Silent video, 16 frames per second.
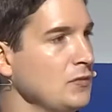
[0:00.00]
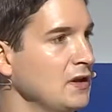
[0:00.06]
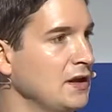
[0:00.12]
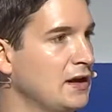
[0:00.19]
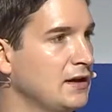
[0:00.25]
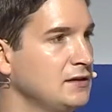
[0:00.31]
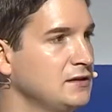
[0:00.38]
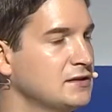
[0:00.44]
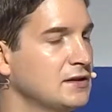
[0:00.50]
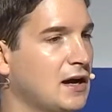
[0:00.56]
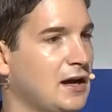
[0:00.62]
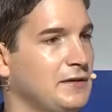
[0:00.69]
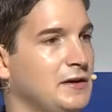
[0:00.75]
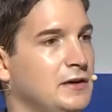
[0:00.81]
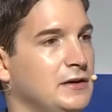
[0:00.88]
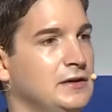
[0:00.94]
and
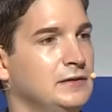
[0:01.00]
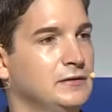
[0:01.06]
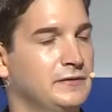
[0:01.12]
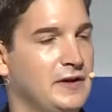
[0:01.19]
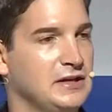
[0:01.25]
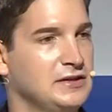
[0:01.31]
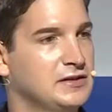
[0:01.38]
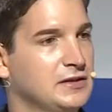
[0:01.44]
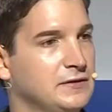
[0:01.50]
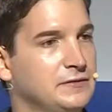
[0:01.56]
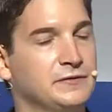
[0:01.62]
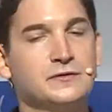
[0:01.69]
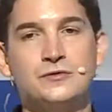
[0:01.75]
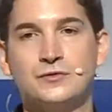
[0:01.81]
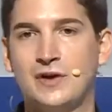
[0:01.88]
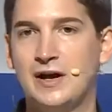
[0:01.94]
other innovative
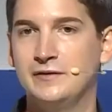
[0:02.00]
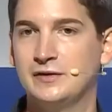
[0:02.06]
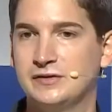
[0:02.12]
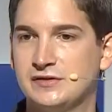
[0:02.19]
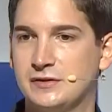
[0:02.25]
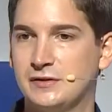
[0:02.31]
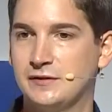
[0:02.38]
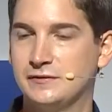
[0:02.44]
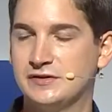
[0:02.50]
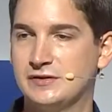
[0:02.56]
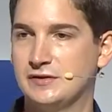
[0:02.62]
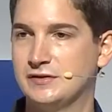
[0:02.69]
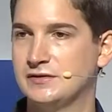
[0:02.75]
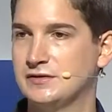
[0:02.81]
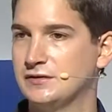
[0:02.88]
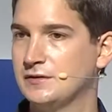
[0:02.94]
driving services.
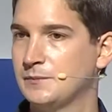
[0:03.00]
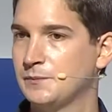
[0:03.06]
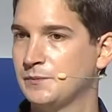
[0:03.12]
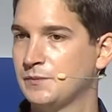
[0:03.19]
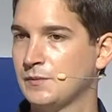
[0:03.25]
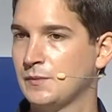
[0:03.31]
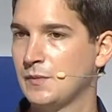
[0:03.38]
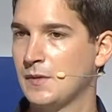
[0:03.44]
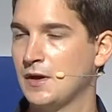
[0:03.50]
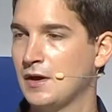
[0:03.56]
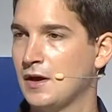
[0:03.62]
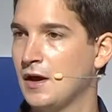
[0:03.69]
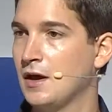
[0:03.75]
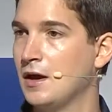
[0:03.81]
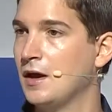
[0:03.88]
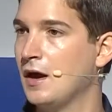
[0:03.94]

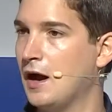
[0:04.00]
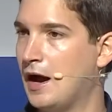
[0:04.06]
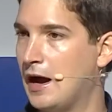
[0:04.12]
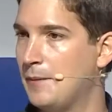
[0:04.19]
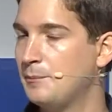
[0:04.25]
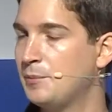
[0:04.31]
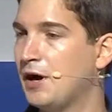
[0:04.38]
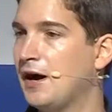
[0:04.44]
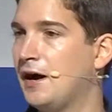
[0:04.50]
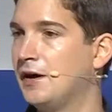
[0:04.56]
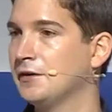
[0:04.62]
I'm part